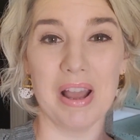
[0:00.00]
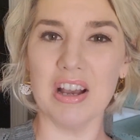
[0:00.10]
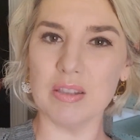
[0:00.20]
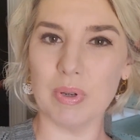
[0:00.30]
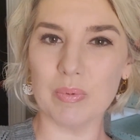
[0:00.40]
My
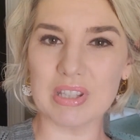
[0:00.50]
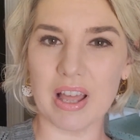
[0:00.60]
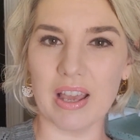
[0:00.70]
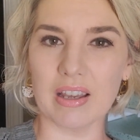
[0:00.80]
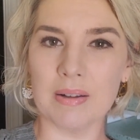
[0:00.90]
husband was
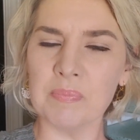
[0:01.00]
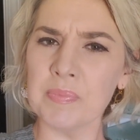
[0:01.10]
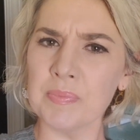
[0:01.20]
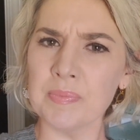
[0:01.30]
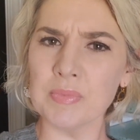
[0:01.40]
like,
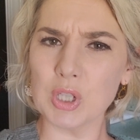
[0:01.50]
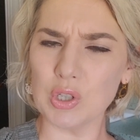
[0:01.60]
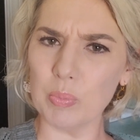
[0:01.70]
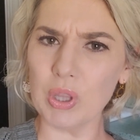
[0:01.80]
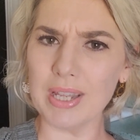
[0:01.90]

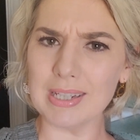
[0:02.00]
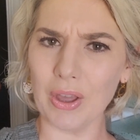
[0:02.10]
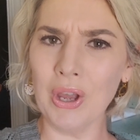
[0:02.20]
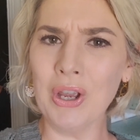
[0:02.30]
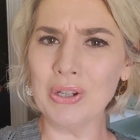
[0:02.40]
"Did you put that
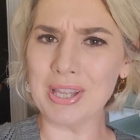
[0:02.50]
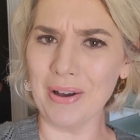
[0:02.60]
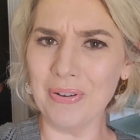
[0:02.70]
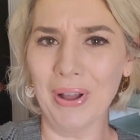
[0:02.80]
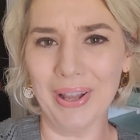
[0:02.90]
together
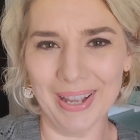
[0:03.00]
yourself?"